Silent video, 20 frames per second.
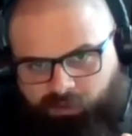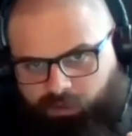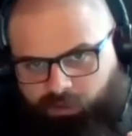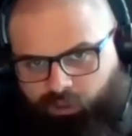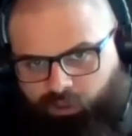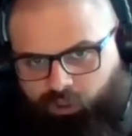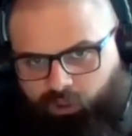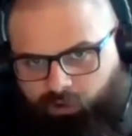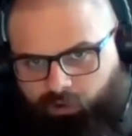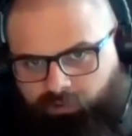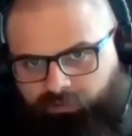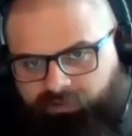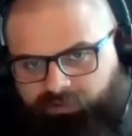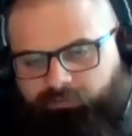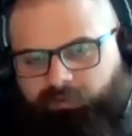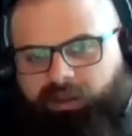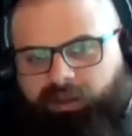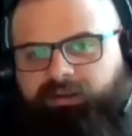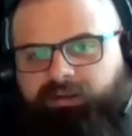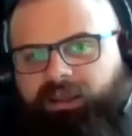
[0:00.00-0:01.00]
Currently,
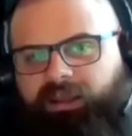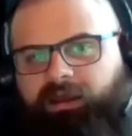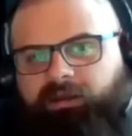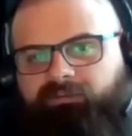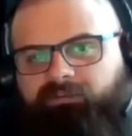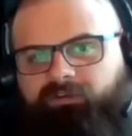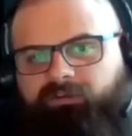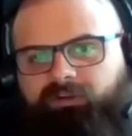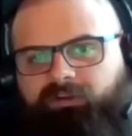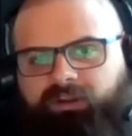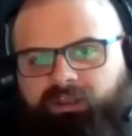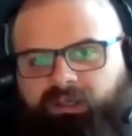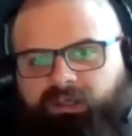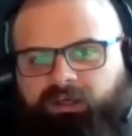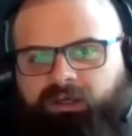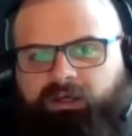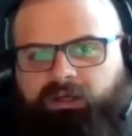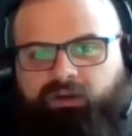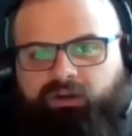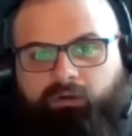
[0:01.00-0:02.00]
right now, due to
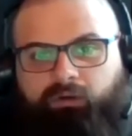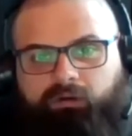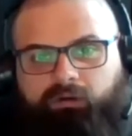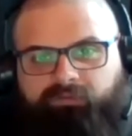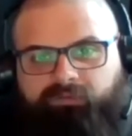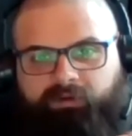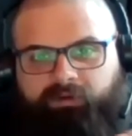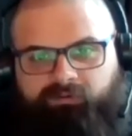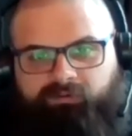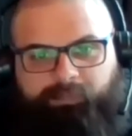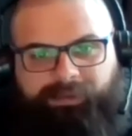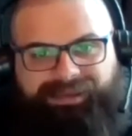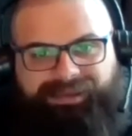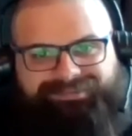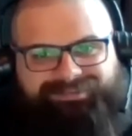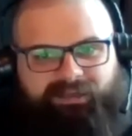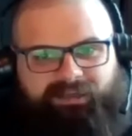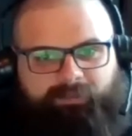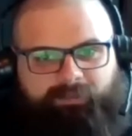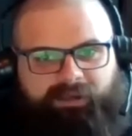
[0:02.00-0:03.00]
the coronavirus
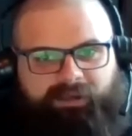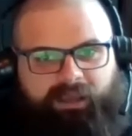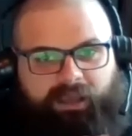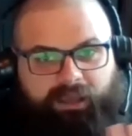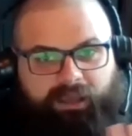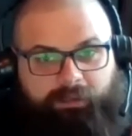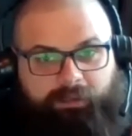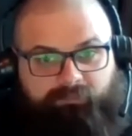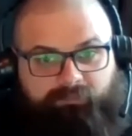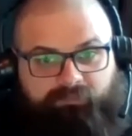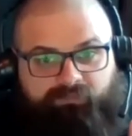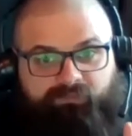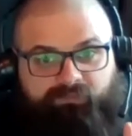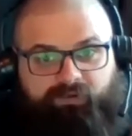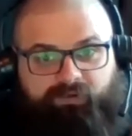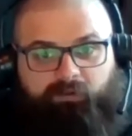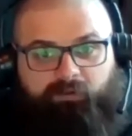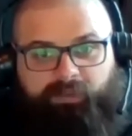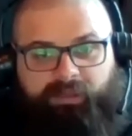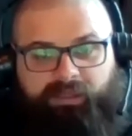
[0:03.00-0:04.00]
pandemic, I am
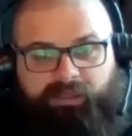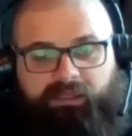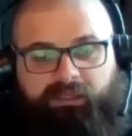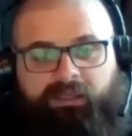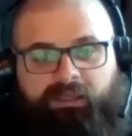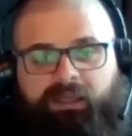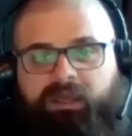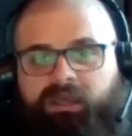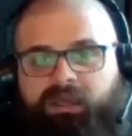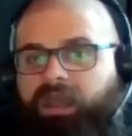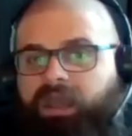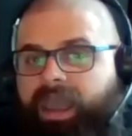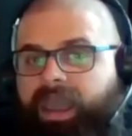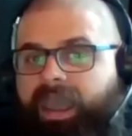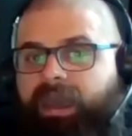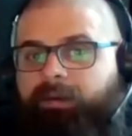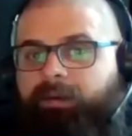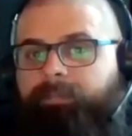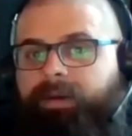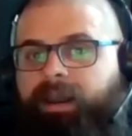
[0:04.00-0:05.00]
filming at
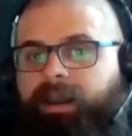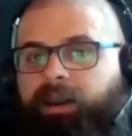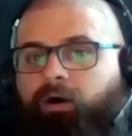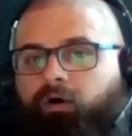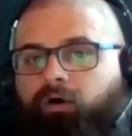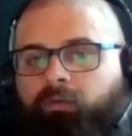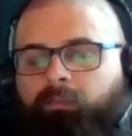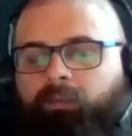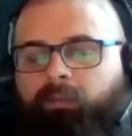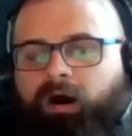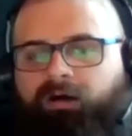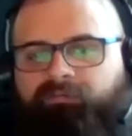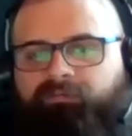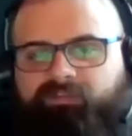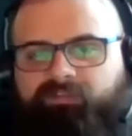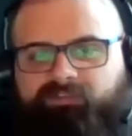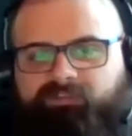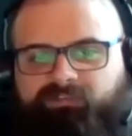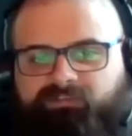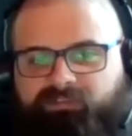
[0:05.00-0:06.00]
my home office
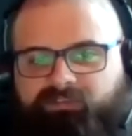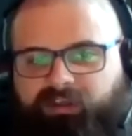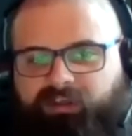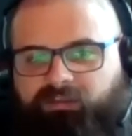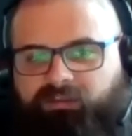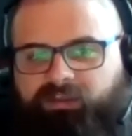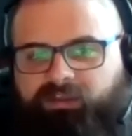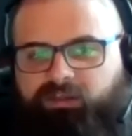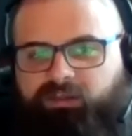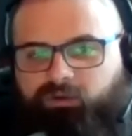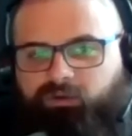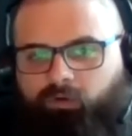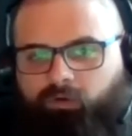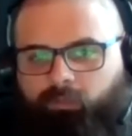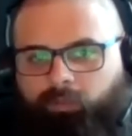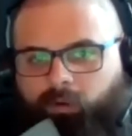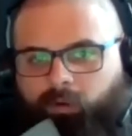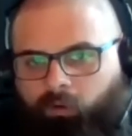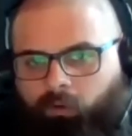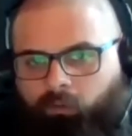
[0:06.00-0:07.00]
instead of the
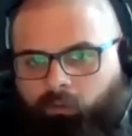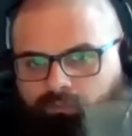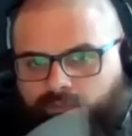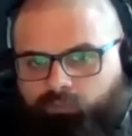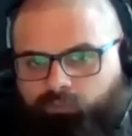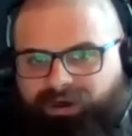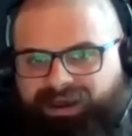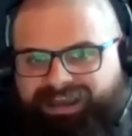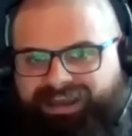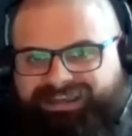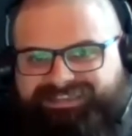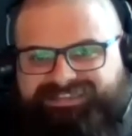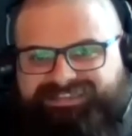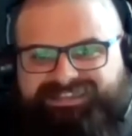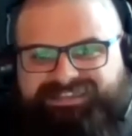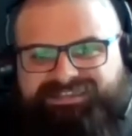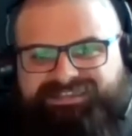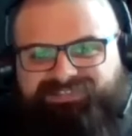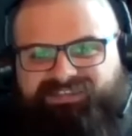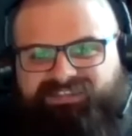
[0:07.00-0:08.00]
normal Holton Wise
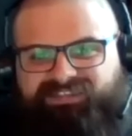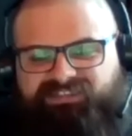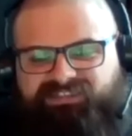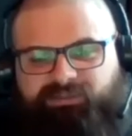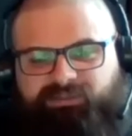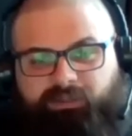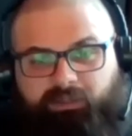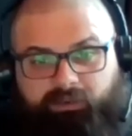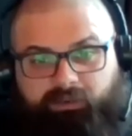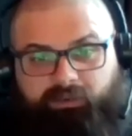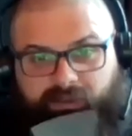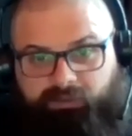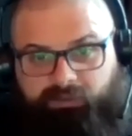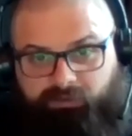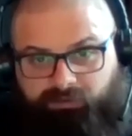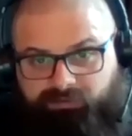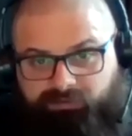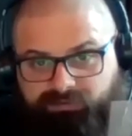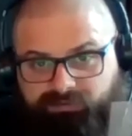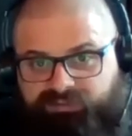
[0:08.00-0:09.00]
TV studio that you're
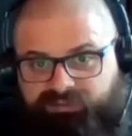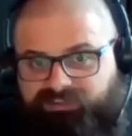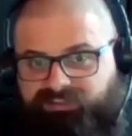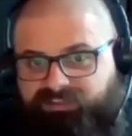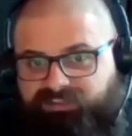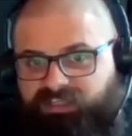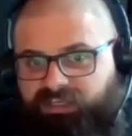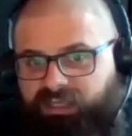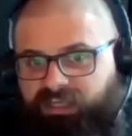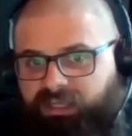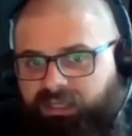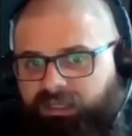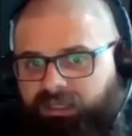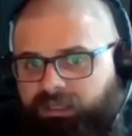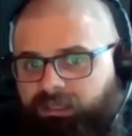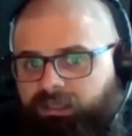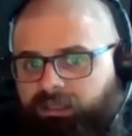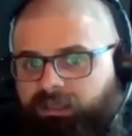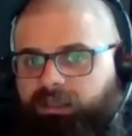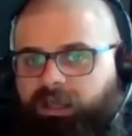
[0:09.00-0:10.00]
used to seeing.
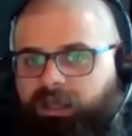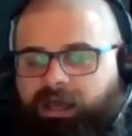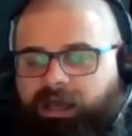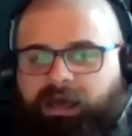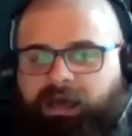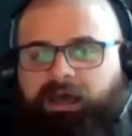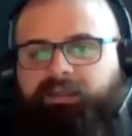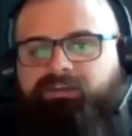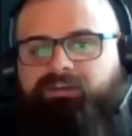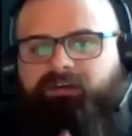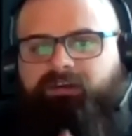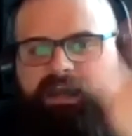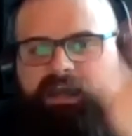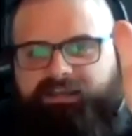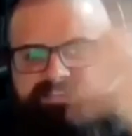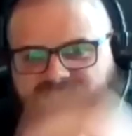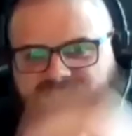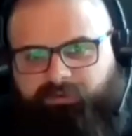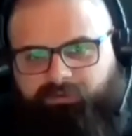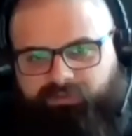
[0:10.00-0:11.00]
Uh, you guys
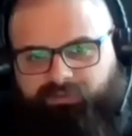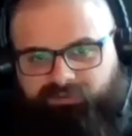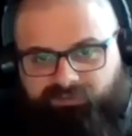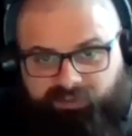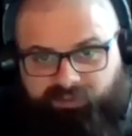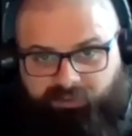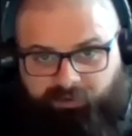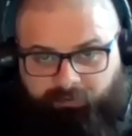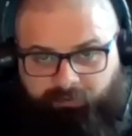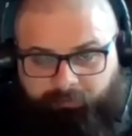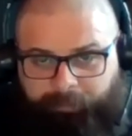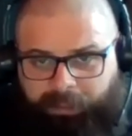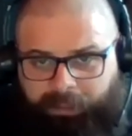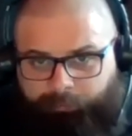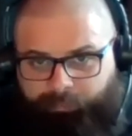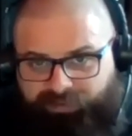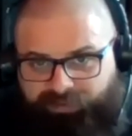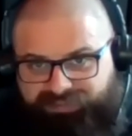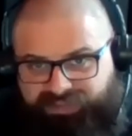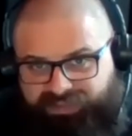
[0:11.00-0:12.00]
know the deal,
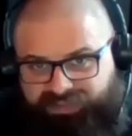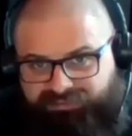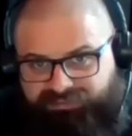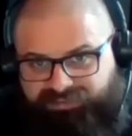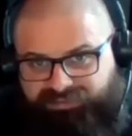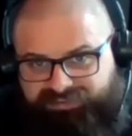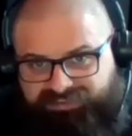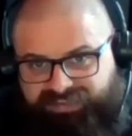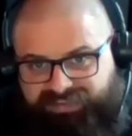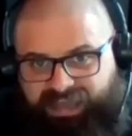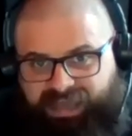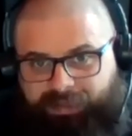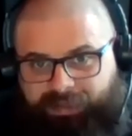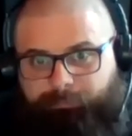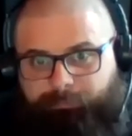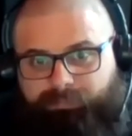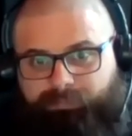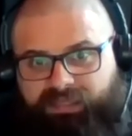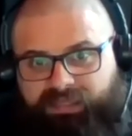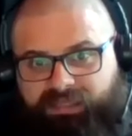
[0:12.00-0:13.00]
but that does not
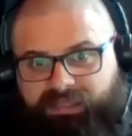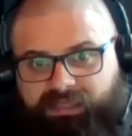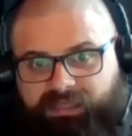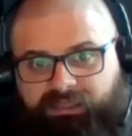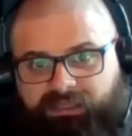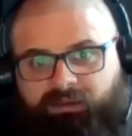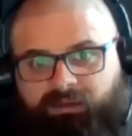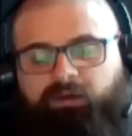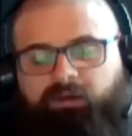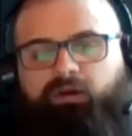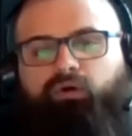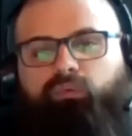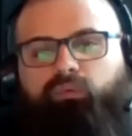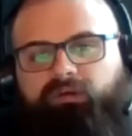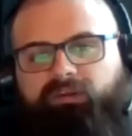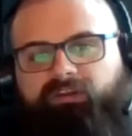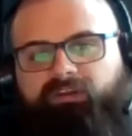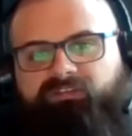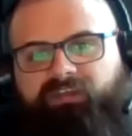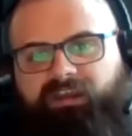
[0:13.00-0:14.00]
mean real
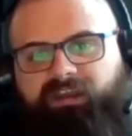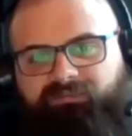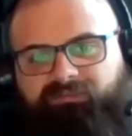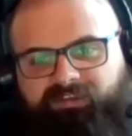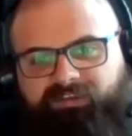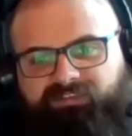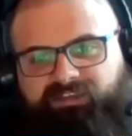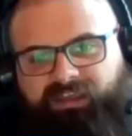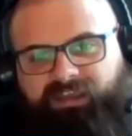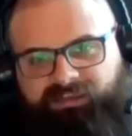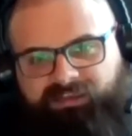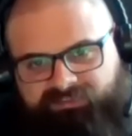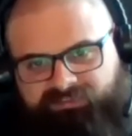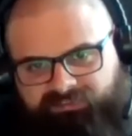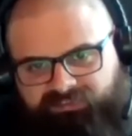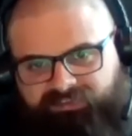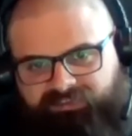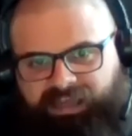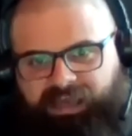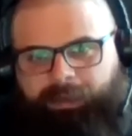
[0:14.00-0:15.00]
estate investing has to
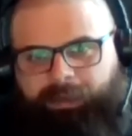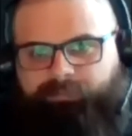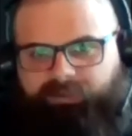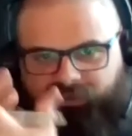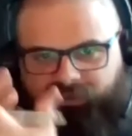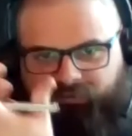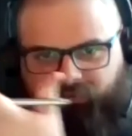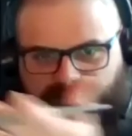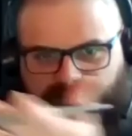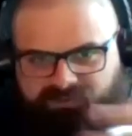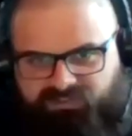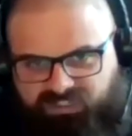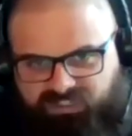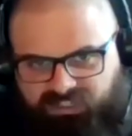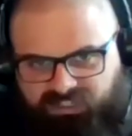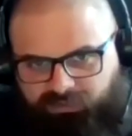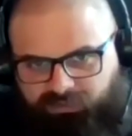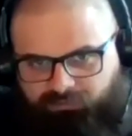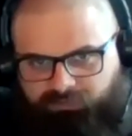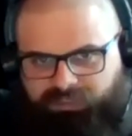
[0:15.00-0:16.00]
stop. Yes, our
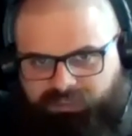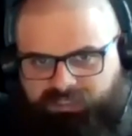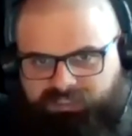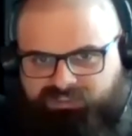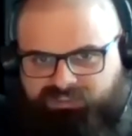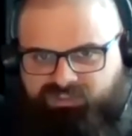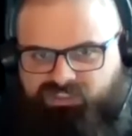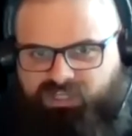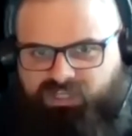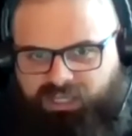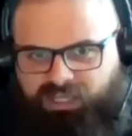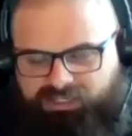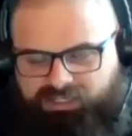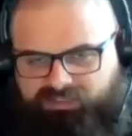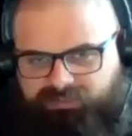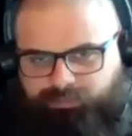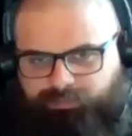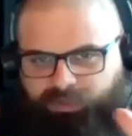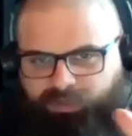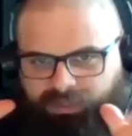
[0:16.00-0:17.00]
scenery has changed,
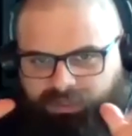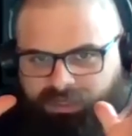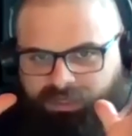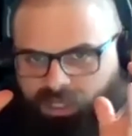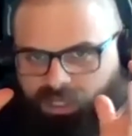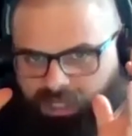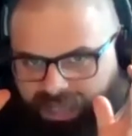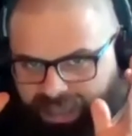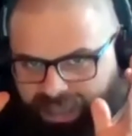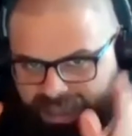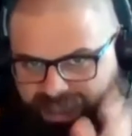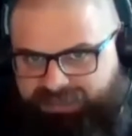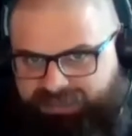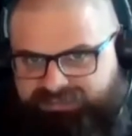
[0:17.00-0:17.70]
but as